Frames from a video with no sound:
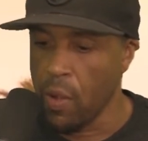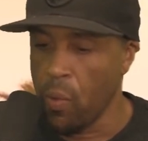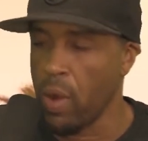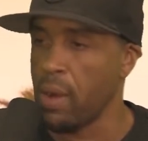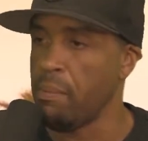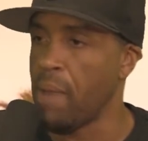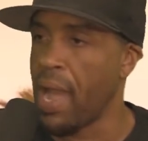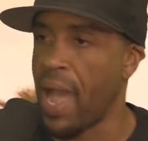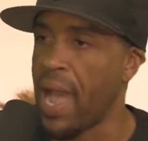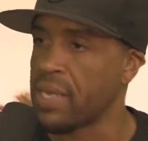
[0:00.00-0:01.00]
where
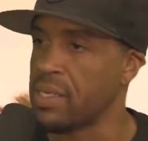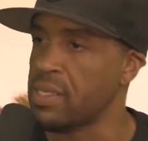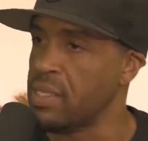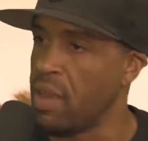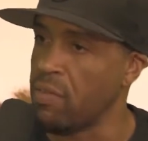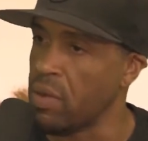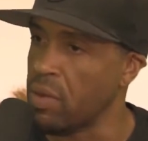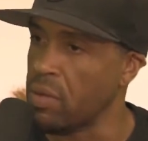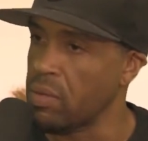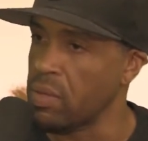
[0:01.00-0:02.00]
my act is
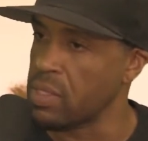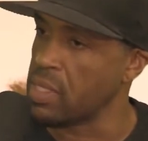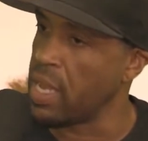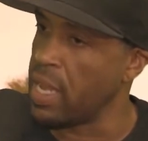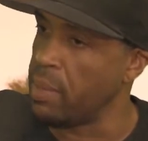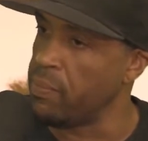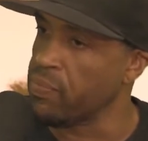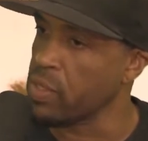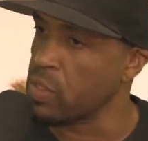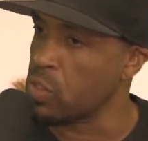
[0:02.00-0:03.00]
never the same
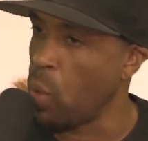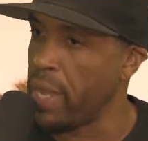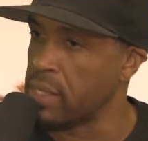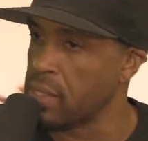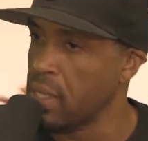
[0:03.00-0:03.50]
twice.